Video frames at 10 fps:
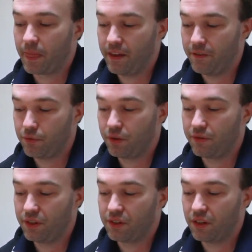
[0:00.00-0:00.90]
If one
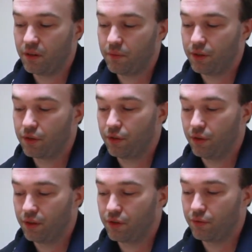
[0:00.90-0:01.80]
of these elements
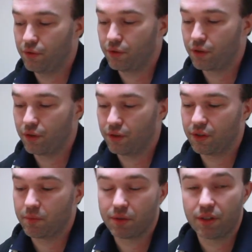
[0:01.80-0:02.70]
or its rules
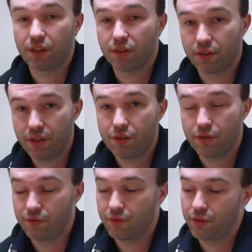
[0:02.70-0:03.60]
causes a particular
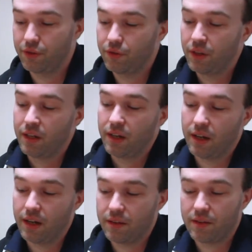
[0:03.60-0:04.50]
issue for you,
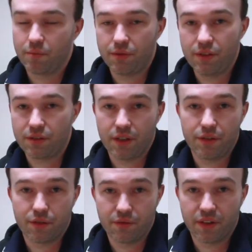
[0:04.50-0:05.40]
then please
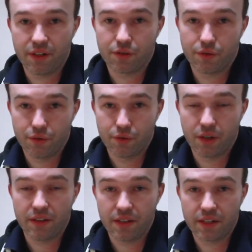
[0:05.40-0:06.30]
let your advisor know
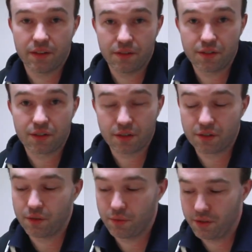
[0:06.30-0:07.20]
and they can
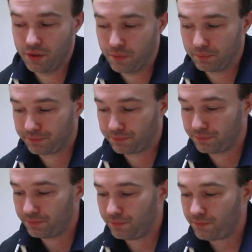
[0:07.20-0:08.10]
discuss it with you.
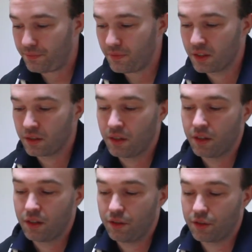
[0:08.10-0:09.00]

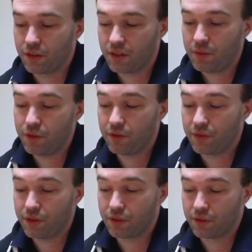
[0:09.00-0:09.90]
You can claim
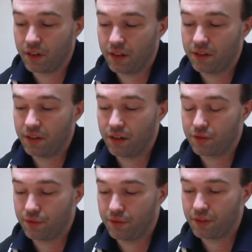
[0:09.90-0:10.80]
universal credit,
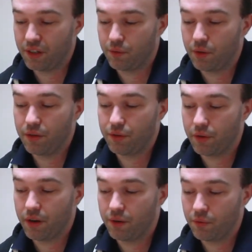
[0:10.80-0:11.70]
as we've said, while
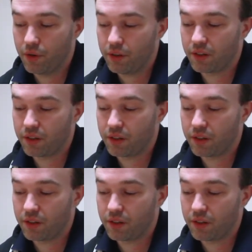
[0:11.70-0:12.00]
you are in work,